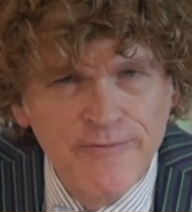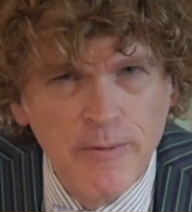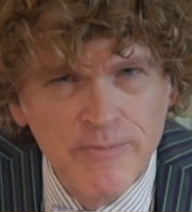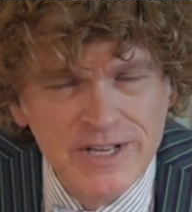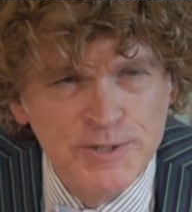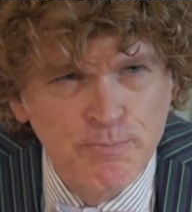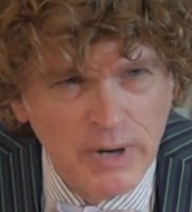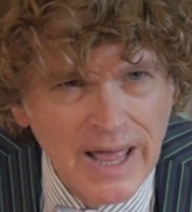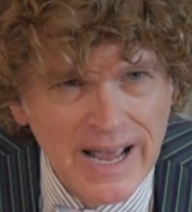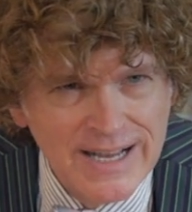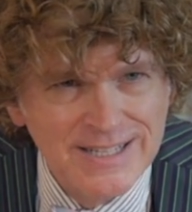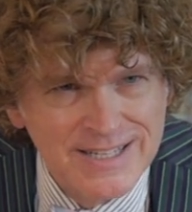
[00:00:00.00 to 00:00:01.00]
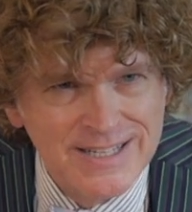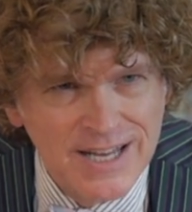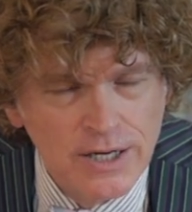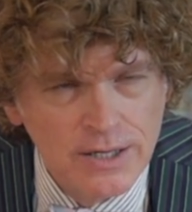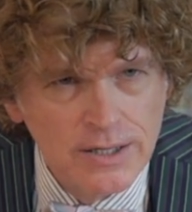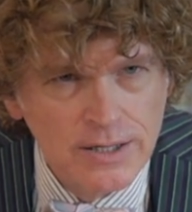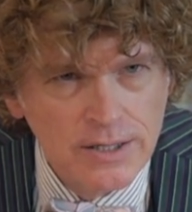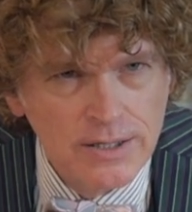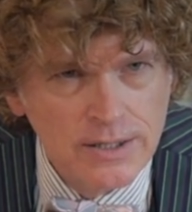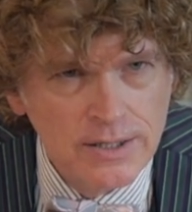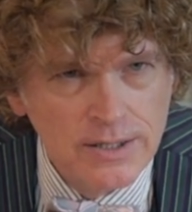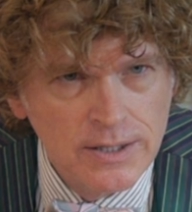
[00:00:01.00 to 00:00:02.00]
from this place
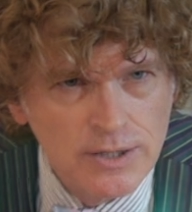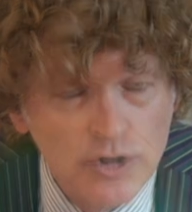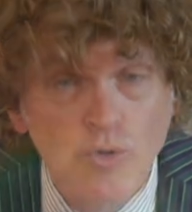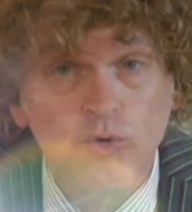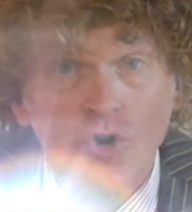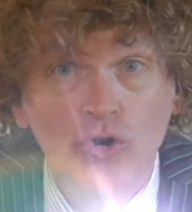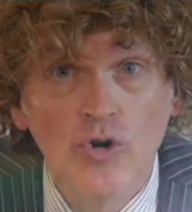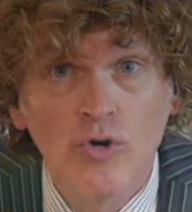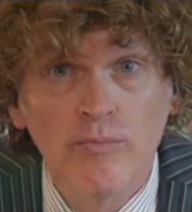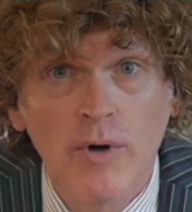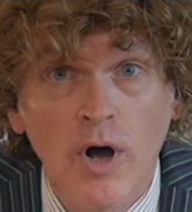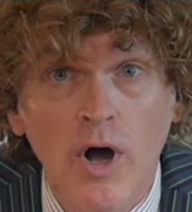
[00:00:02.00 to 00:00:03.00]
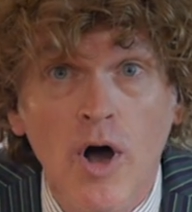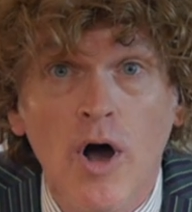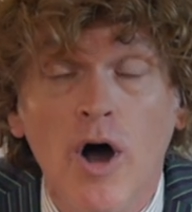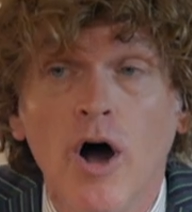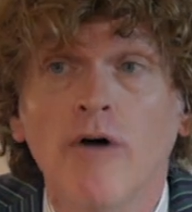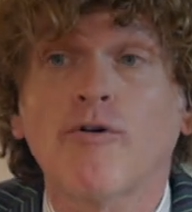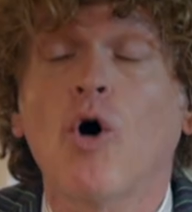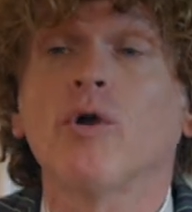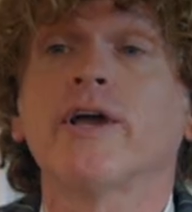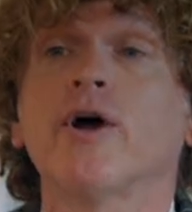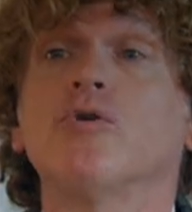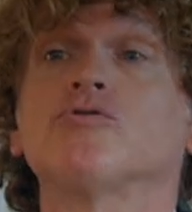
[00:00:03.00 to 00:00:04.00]
the room of
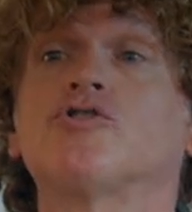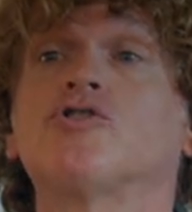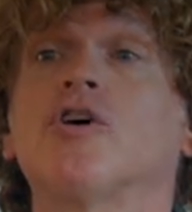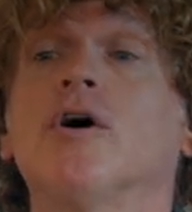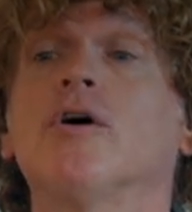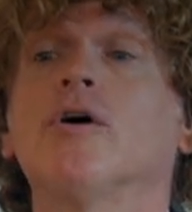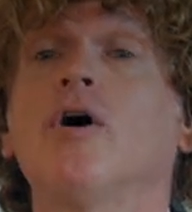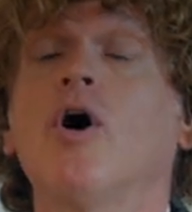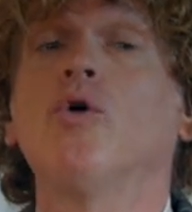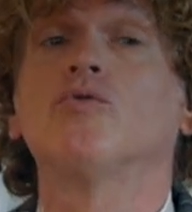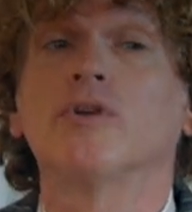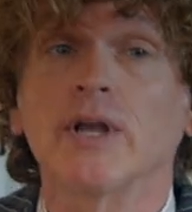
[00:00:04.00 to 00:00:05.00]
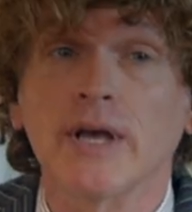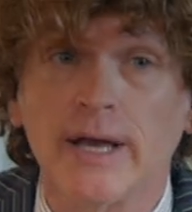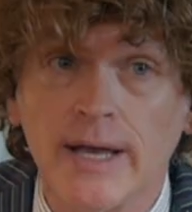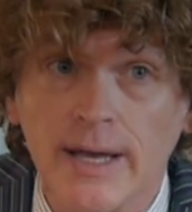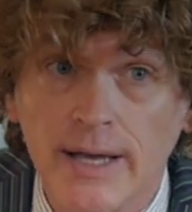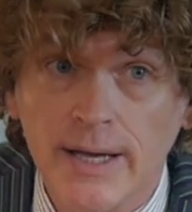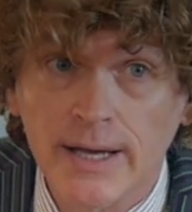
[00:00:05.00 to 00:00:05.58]
Holy Ghost only